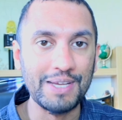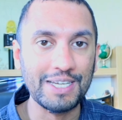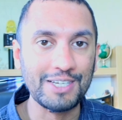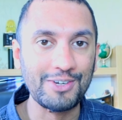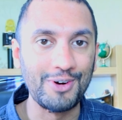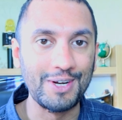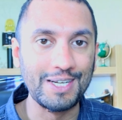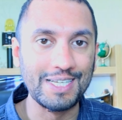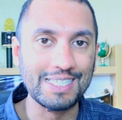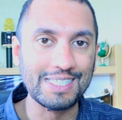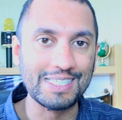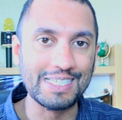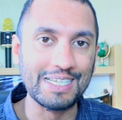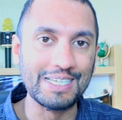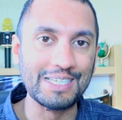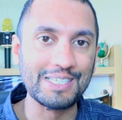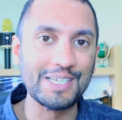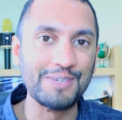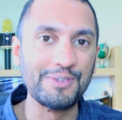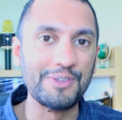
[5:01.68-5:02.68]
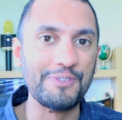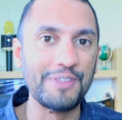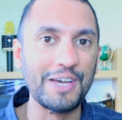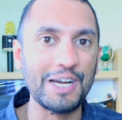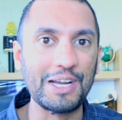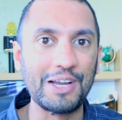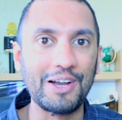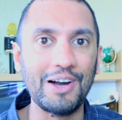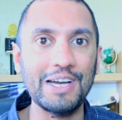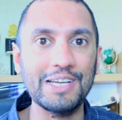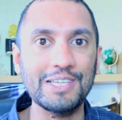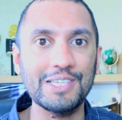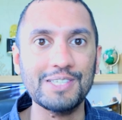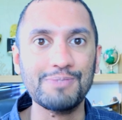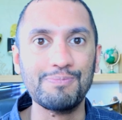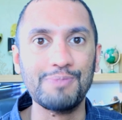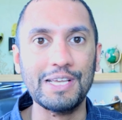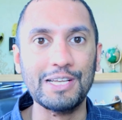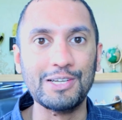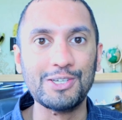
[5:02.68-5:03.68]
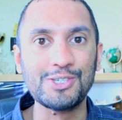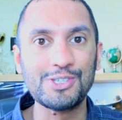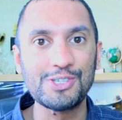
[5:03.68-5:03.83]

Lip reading: mid-credit scene in terms of that guy just being